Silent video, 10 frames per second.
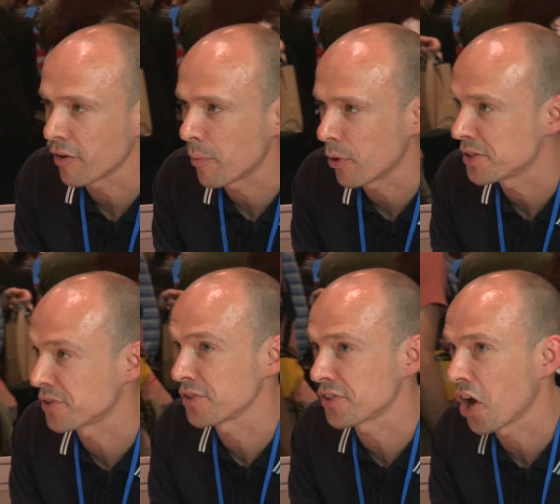fibrosis
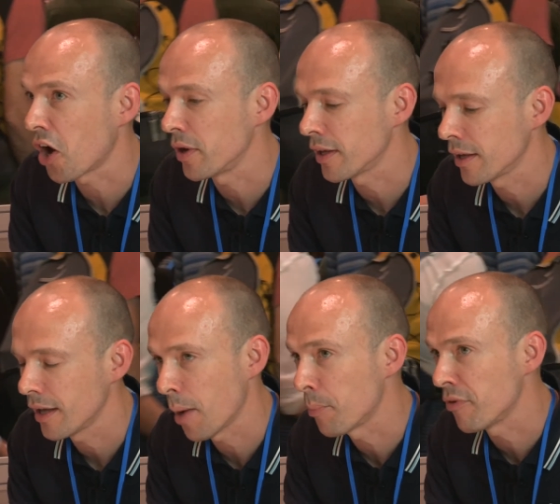or scarring
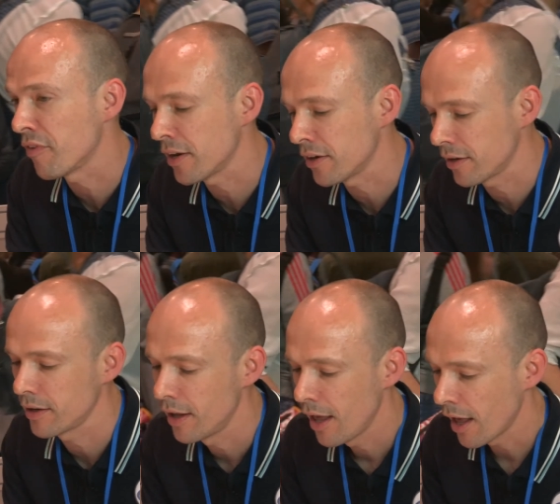and prevent
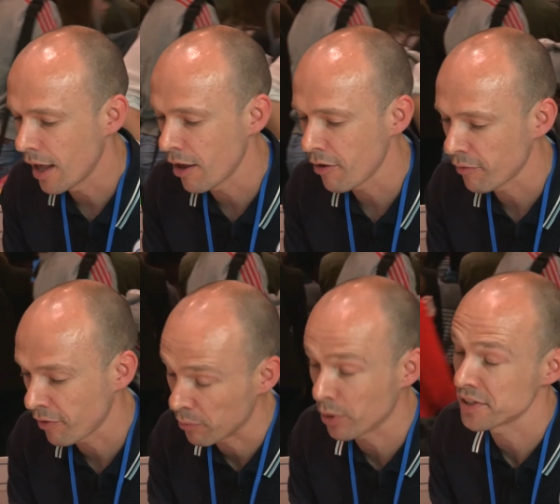uh,
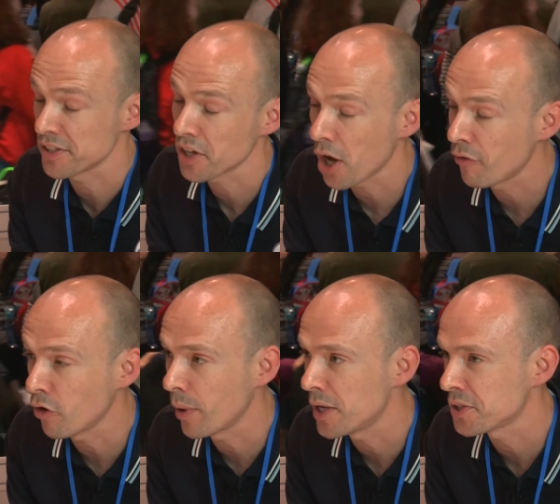fibrotic scar
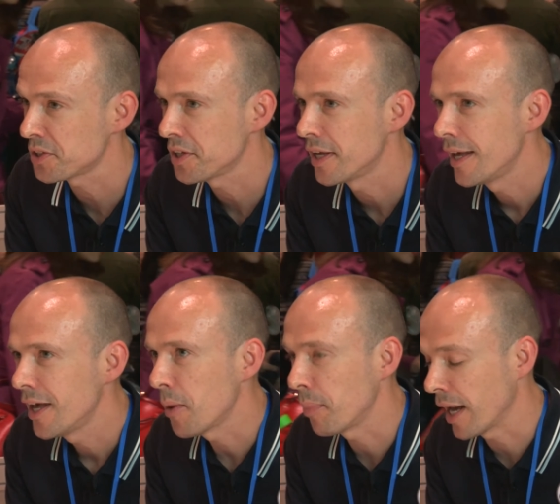formation
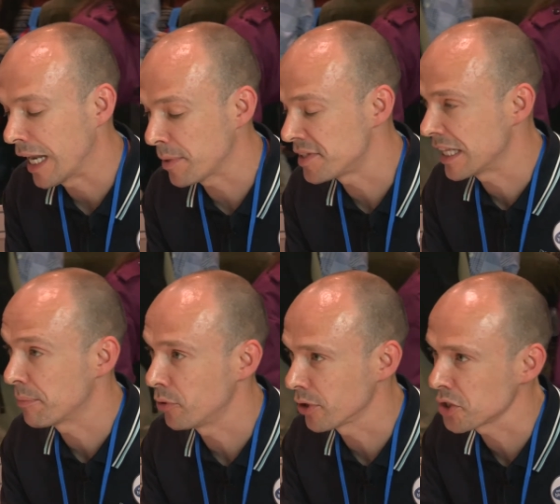by inhibiting the
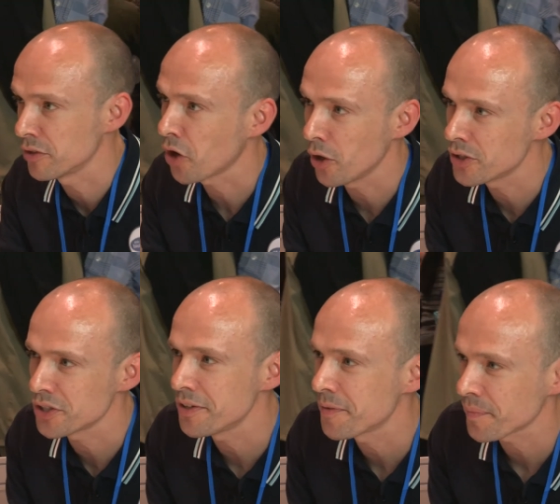production of
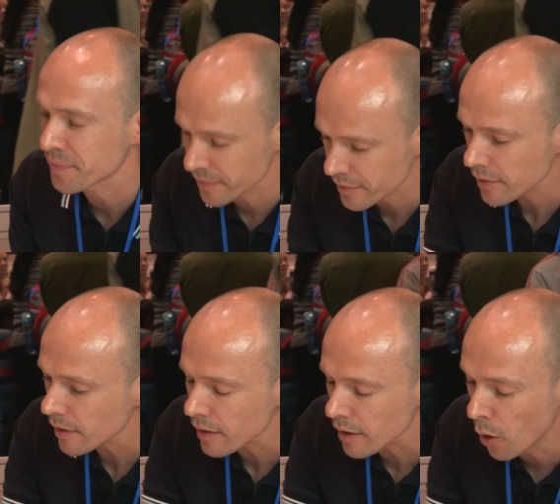collagen. Mm
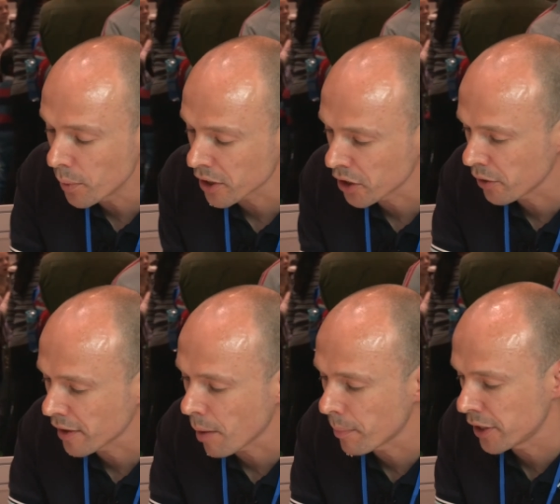-hmm. And we can do
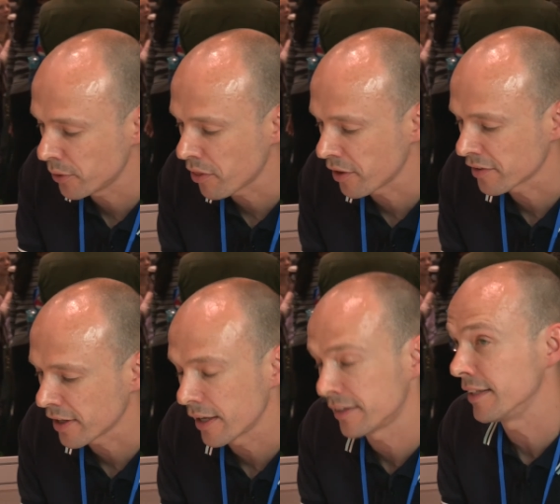that by doing things
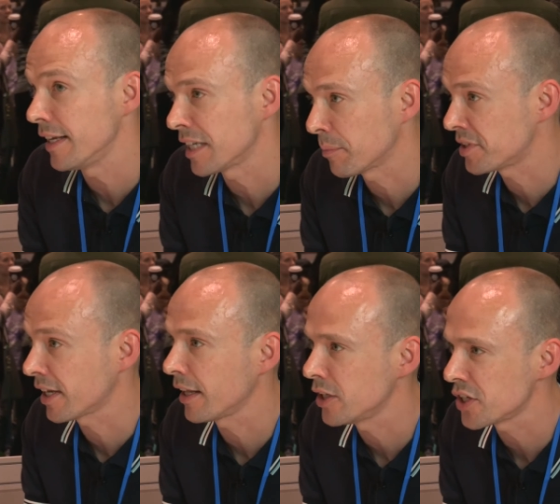like deleting
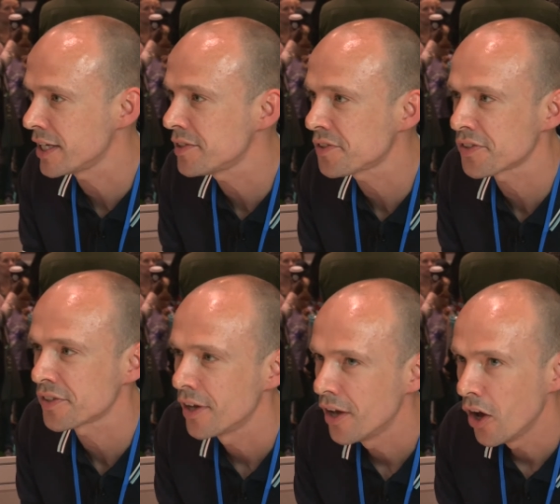particular genes
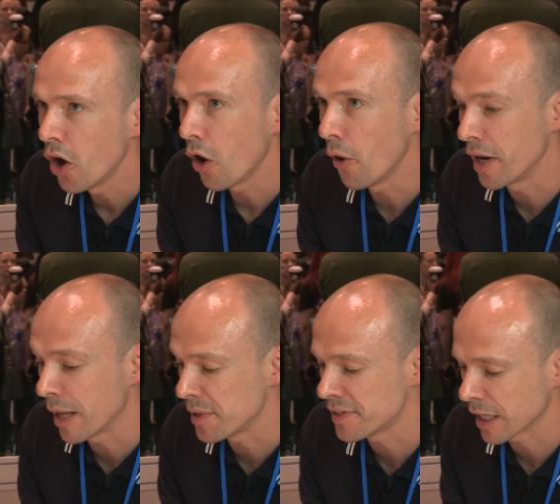or
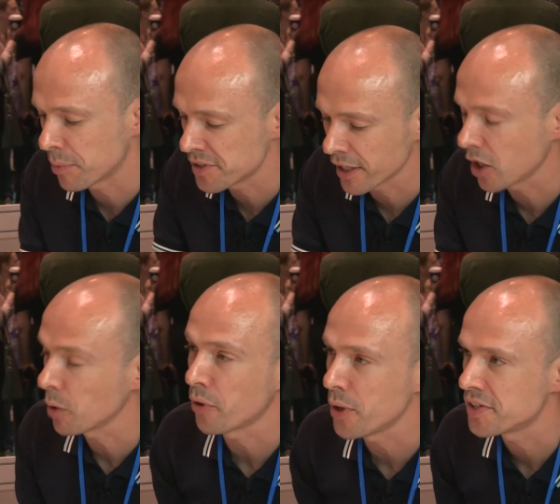inhibiting a particular
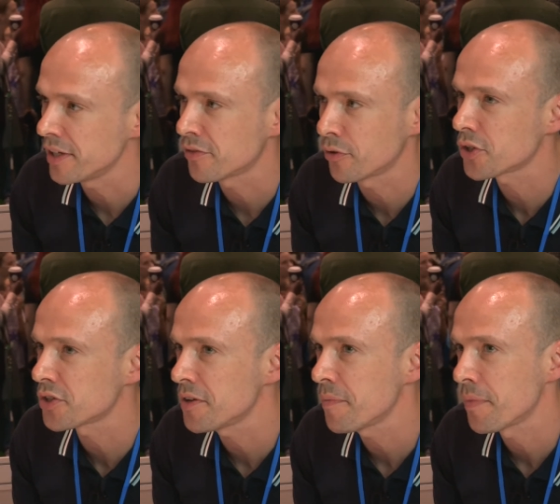protein's function.